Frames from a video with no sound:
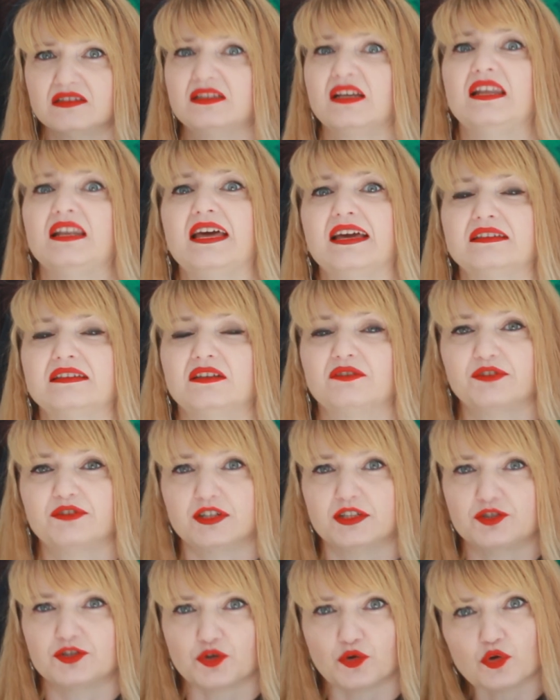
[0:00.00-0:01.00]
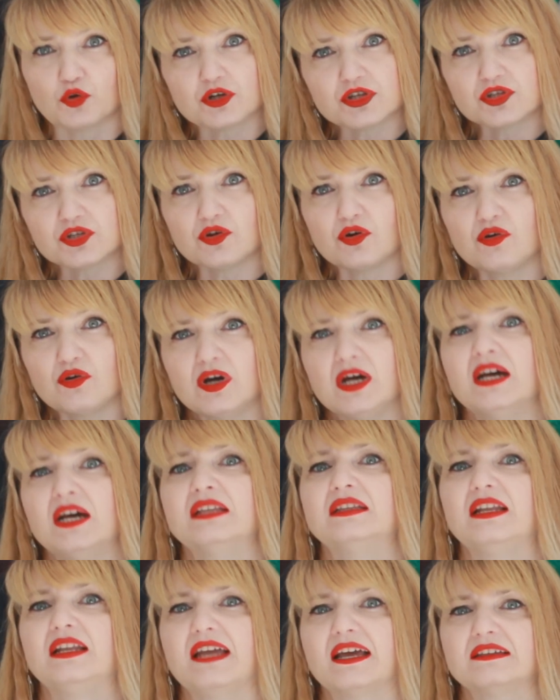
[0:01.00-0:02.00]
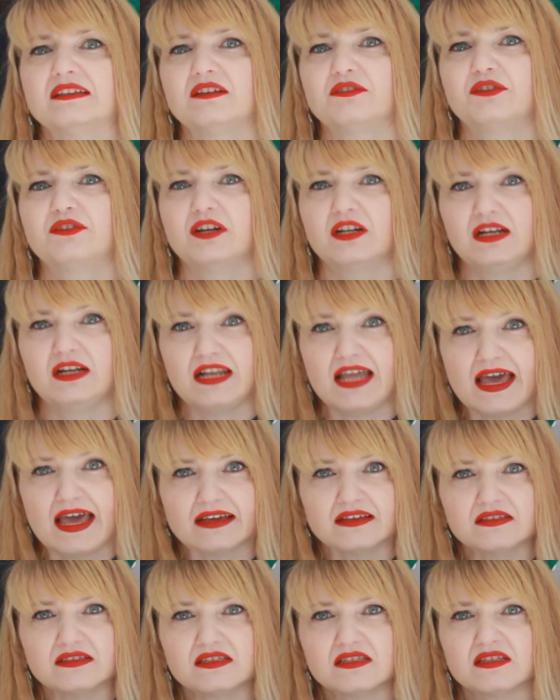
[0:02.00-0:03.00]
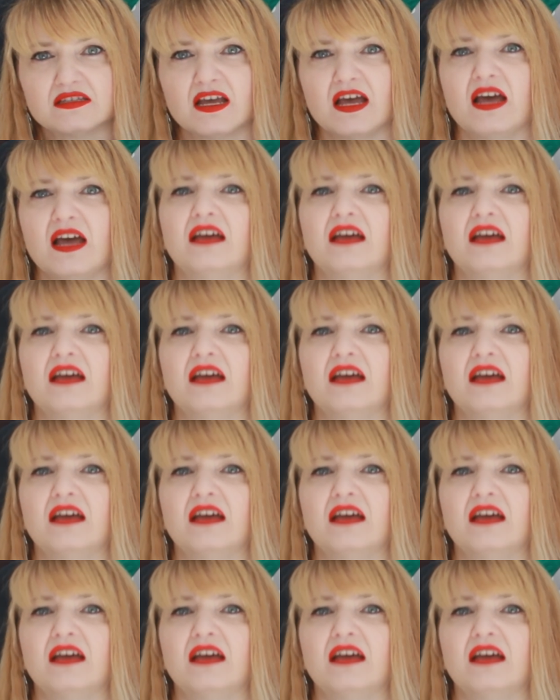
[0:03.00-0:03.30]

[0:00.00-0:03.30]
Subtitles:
the length of her torso, the length of her legs,